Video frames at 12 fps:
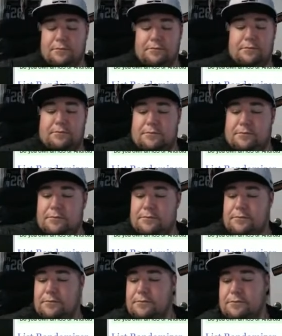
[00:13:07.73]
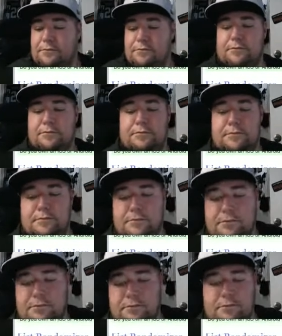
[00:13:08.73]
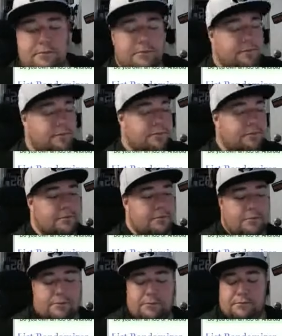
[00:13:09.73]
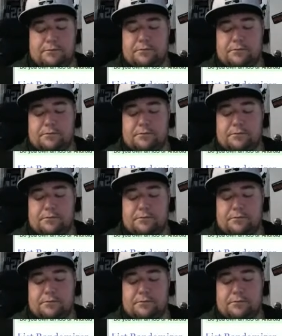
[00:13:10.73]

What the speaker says: No one is speaking in this clip.